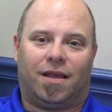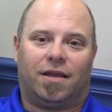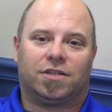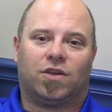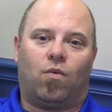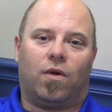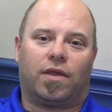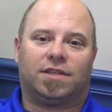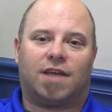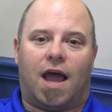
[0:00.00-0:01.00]
So one of
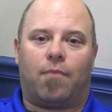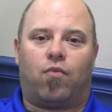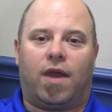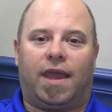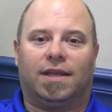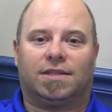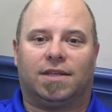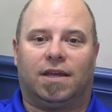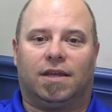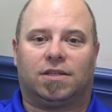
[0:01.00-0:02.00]
the top ways
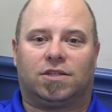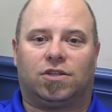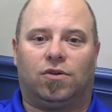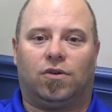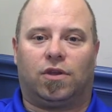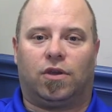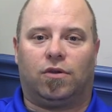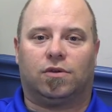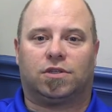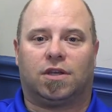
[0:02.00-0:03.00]
is to
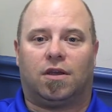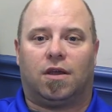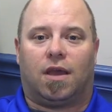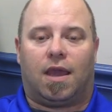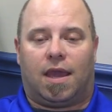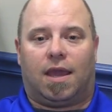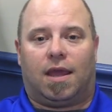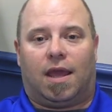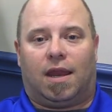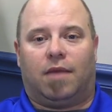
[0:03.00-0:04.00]
use
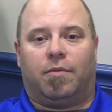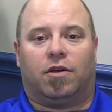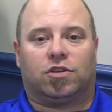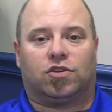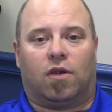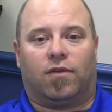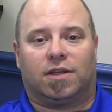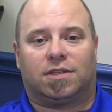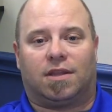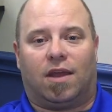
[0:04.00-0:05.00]
an email
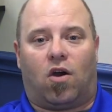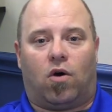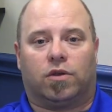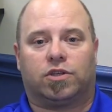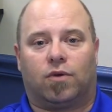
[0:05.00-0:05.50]
service that also